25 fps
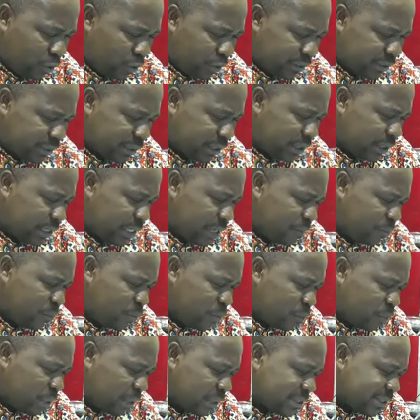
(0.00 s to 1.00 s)
or say the
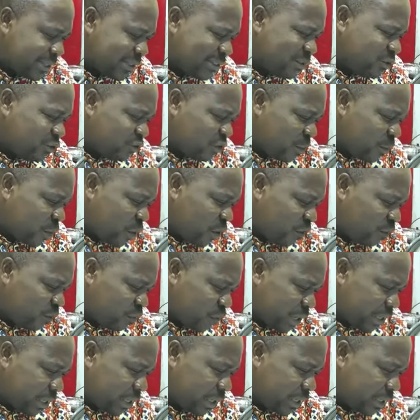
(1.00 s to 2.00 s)
MPP is still dreaming of
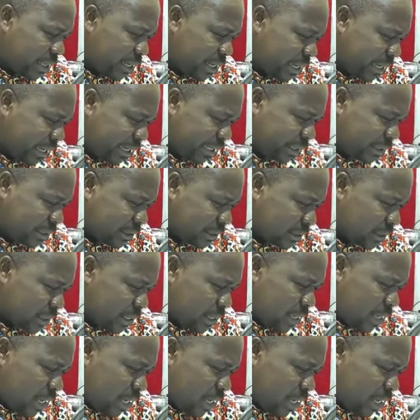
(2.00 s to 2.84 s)
breaking the eight.